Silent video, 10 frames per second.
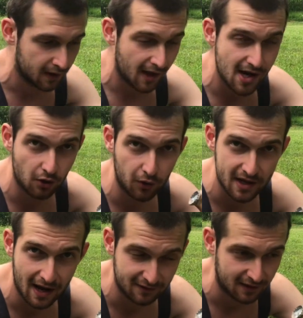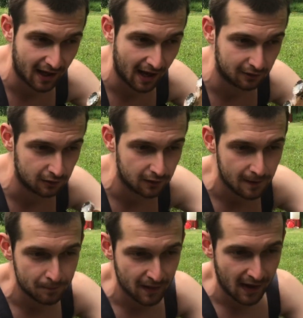It already has a handle,
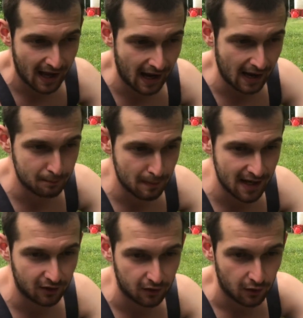and make